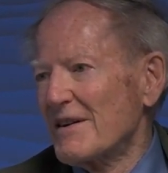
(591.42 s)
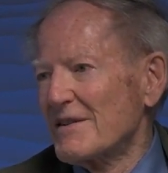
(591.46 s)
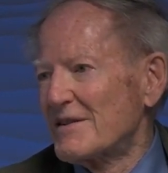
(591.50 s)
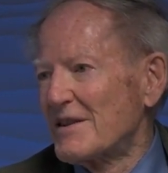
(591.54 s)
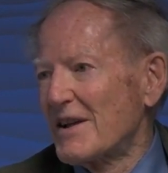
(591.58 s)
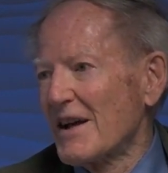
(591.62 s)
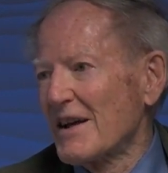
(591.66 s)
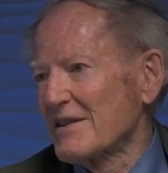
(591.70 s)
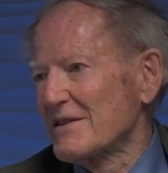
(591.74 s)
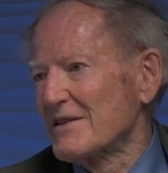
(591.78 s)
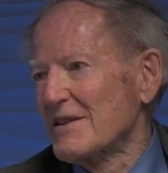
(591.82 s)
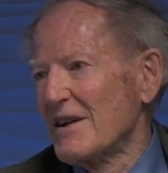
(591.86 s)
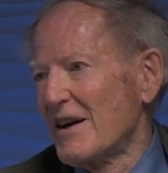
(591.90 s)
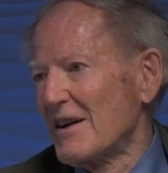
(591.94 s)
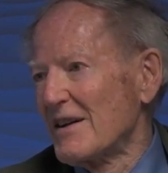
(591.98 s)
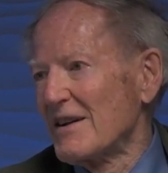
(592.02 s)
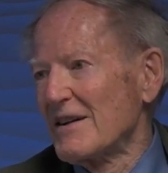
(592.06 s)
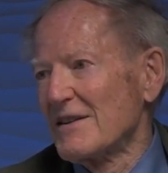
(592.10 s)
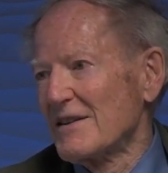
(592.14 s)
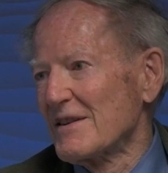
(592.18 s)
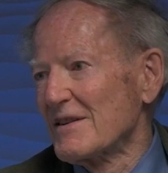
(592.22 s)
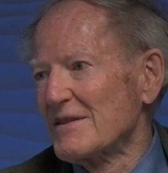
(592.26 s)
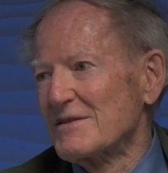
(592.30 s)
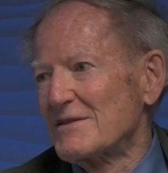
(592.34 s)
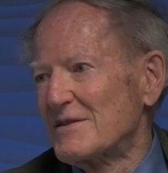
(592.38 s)

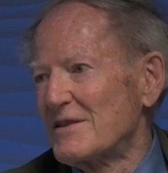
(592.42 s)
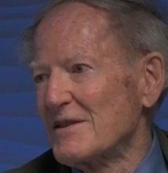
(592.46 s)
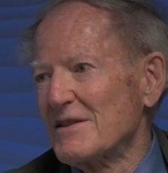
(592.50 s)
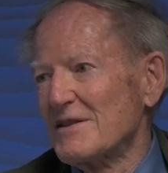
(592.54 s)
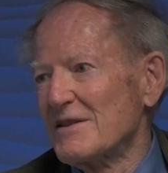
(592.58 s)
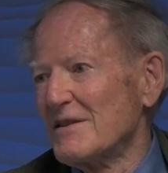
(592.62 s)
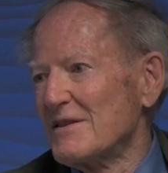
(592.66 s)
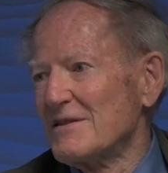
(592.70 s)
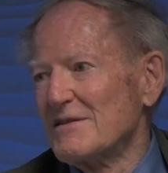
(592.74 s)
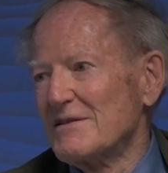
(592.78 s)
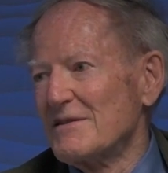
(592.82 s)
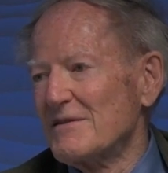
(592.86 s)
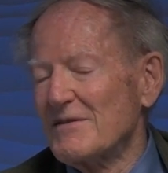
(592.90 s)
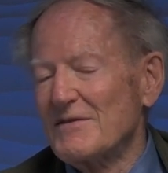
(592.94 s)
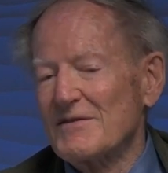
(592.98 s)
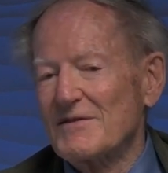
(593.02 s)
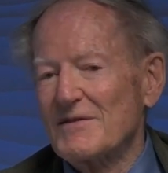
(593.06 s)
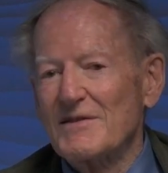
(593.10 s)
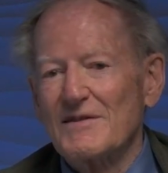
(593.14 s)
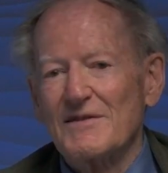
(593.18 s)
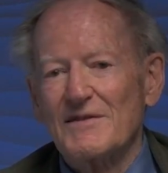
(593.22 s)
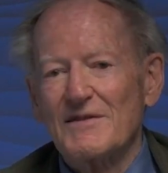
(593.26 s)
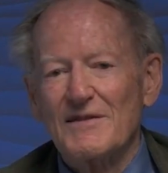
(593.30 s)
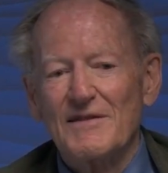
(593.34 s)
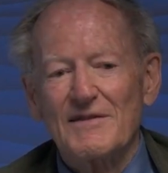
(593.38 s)
technology,
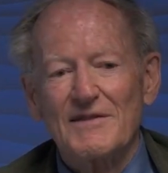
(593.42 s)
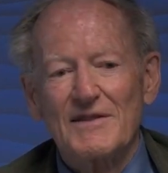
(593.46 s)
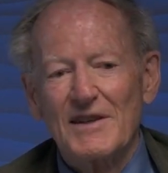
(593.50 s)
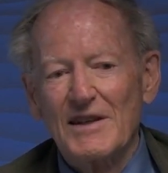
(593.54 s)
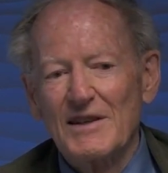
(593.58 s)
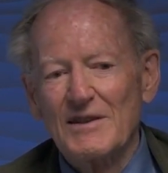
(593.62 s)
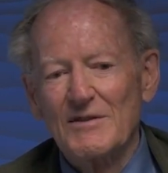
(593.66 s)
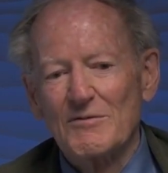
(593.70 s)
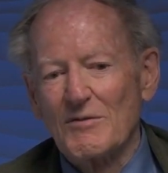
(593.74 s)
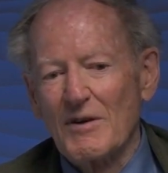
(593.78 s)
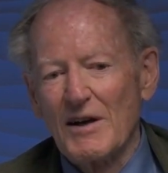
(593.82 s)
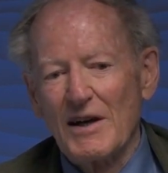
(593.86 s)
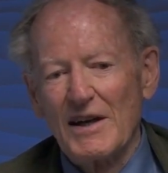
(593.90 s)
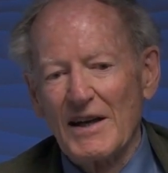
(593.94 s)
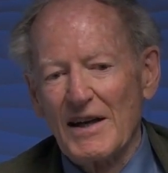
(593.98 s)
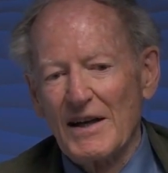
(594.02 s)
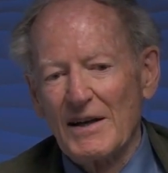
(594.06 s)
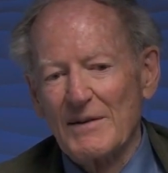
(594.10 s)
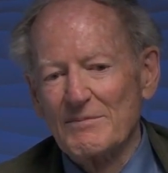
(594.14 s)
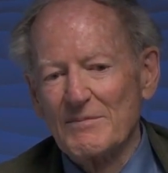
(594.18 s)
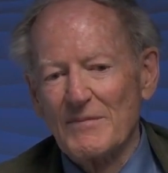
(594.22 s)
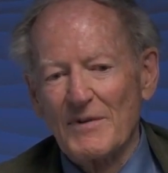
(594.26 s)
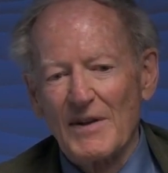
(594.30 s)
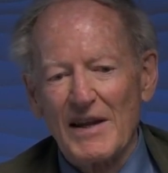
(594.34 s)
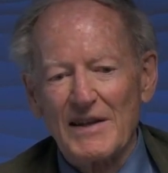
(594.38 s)

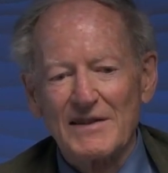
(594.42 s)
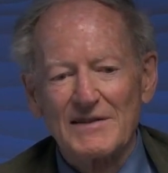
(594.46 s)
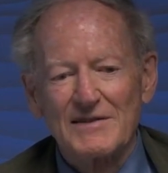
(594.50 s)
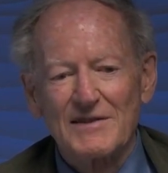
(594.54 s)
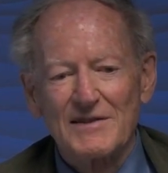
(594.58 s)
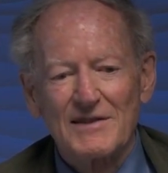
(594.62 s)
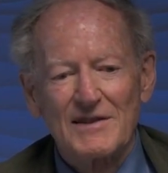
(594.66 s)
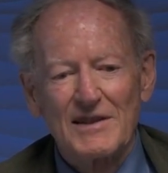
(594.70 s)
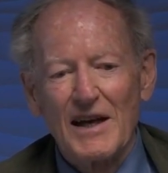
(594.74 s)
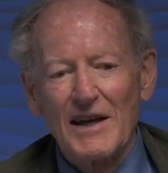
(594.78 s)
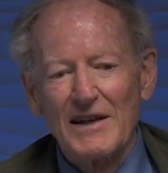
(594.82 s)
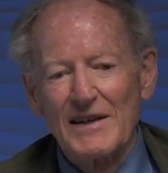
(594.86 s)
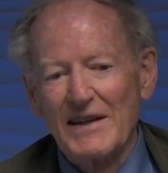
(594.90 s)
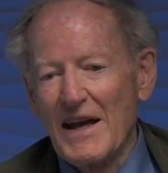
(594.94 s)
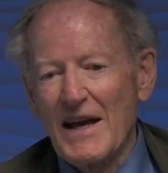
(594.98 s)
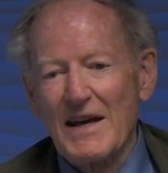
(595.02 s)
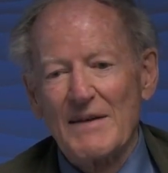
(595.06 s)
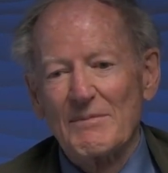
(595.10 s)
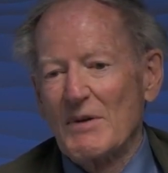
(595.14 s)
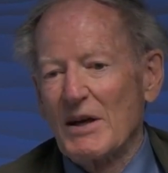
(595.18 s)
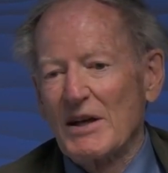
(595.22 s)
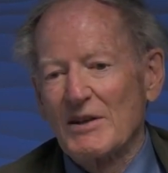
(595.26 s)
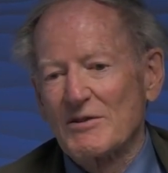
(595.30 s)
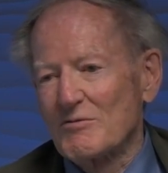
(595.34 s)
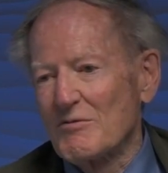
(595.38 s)
DRAM, that's
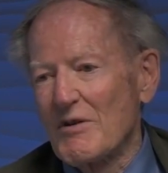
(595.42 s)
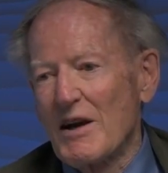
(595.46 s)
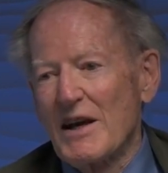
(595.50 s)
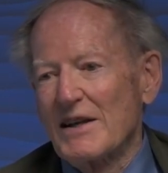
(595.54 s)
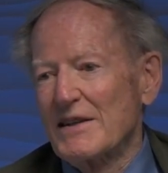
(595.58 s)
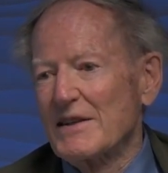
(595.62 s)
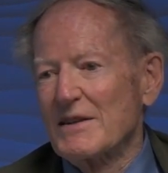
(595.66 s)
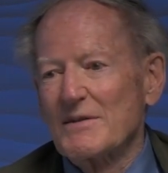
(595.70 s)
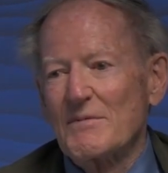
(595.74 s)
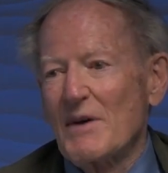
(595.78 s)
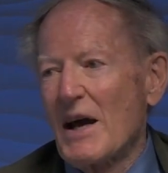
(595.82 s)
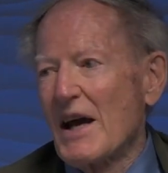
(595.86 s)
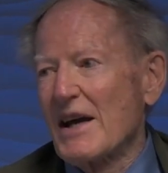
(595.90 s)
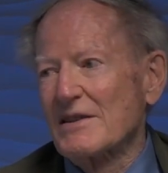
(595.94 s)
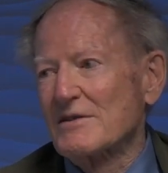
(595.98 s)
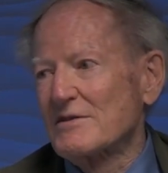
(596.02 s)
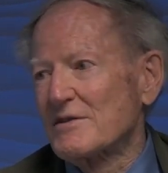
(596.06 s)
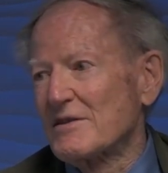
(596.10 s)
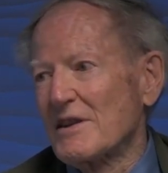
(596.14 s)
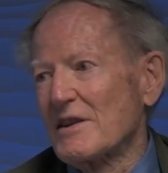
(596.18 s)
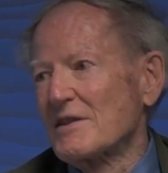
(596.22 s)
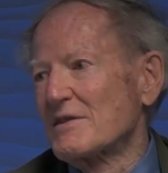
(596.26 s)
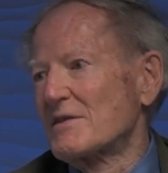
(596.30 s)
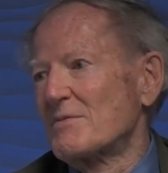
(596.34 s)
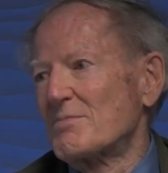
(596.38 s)
dynamic random
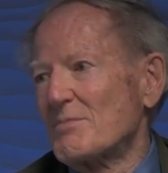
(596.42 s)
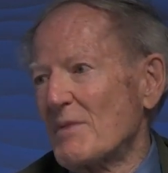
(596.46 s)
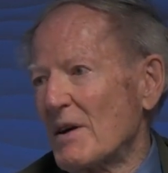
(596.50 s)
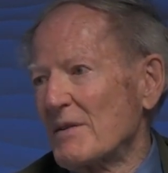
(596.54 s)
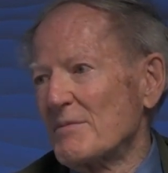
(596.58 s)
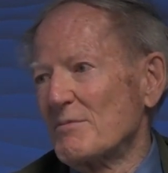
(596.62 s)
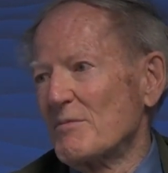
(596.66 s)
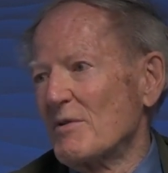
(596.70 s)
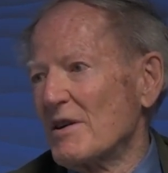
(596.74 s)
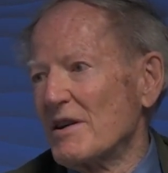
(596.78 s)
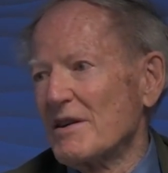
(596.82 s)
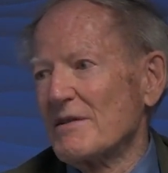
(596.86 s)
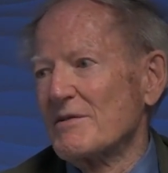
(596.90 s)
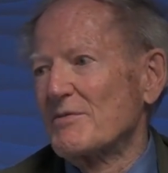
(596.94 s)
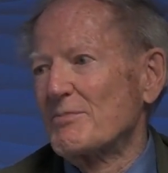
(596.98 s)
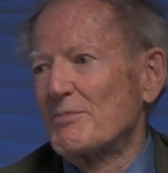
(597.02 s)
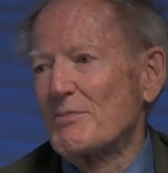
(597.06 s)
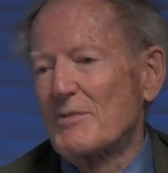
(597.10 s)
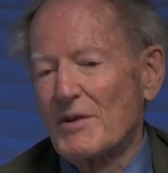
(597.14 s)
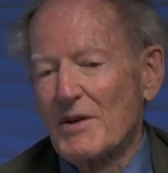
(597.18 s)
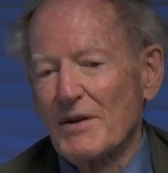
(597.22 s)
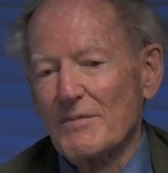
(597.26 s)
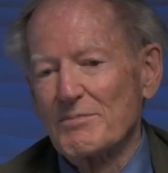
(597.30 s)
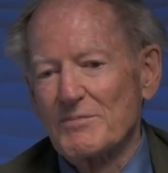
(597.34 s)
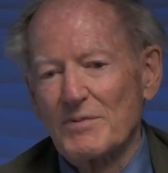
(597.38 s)
access memory,
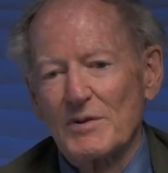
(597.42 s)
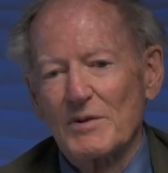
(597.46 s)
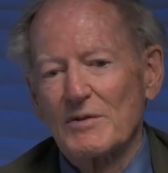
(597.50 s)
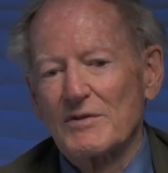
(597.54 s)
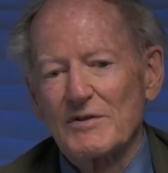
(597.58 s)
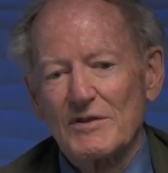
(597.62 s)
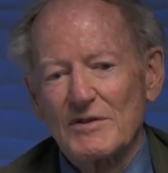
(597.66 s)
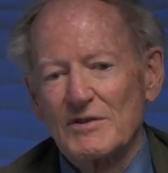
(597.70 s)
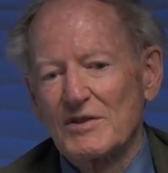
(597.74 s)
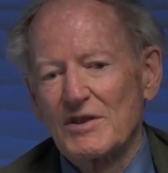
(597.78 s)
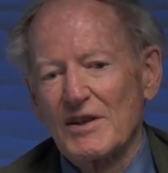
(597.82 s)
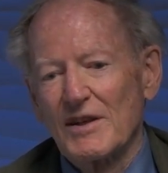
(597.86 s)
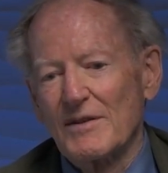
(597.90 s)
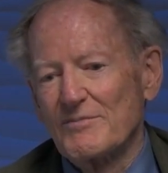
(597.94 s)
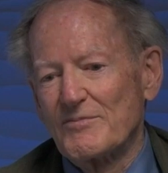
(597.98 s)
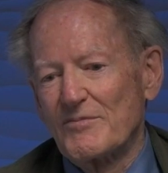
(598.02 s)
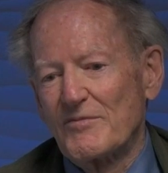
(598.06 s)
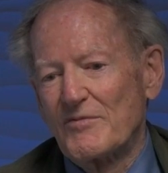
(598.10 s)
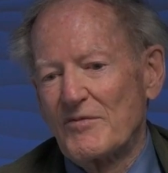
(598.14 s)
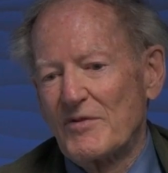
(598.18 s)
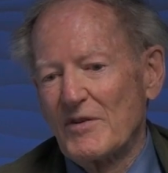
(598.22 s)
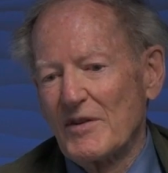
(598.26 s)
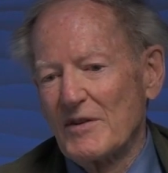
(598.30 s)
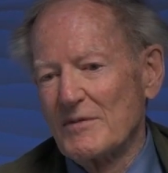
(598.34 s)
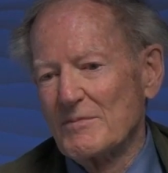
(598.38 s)
computer chip
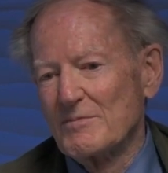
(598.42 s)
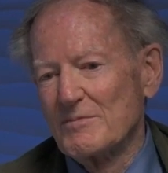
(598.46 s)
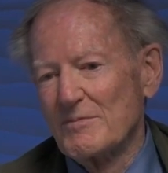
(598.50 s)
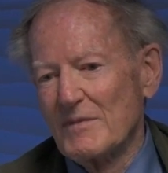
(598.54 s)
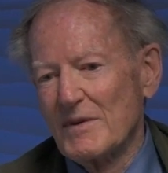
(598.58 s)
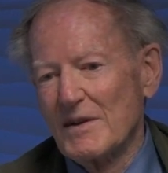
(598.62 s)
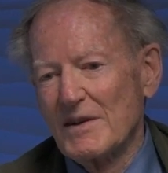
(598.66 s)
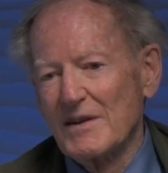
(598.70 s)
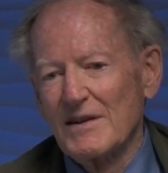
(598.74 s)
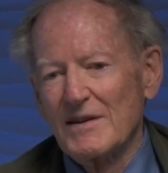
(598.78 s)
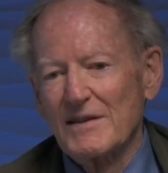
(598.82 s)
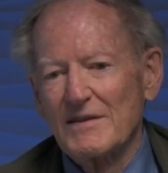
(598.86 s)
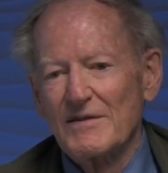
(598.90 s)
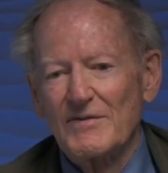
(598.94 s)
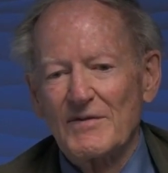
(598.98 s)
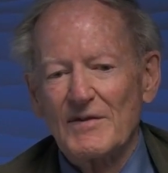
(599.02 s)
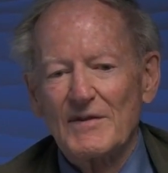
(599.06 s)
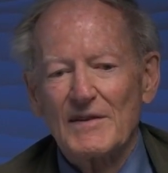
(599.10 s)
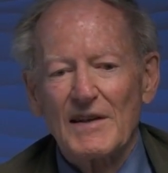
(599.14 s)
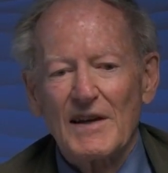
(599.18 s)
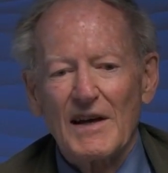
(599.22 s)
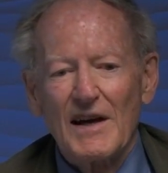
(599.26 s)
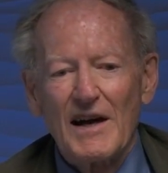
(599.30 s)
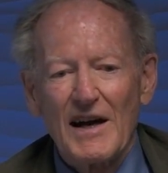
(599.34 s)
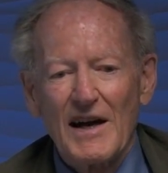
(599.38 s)
from
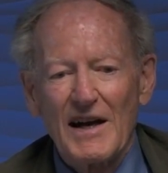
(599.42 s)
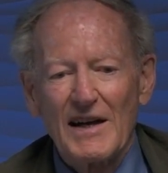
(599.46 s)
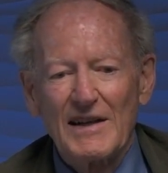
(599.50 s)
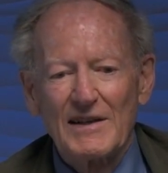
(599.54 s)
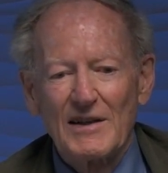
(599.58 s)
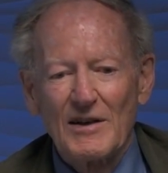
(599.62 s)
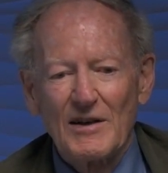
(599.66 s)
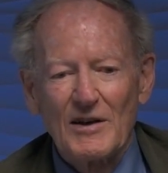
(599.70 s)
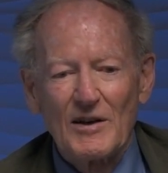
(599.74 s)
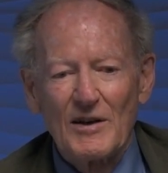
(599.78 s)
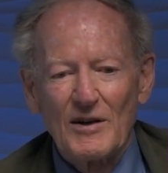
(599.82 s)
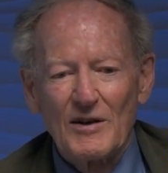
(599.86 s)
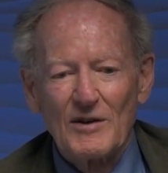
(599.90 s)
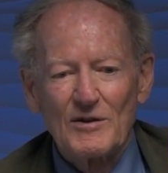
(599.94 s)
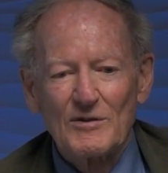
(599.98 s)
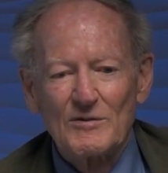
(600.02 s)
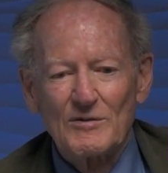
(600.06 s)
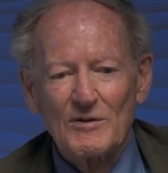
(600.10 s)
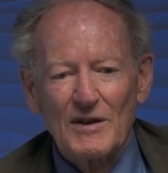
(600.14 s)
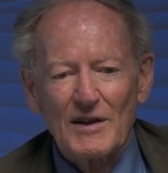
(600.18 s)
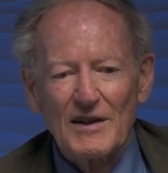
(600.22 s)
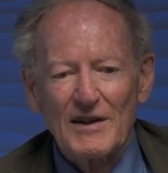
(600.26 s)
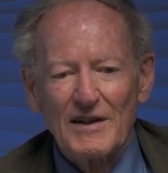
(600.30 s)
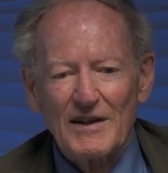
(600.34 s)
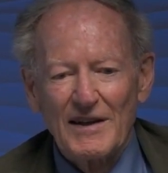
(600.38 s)
Idaho.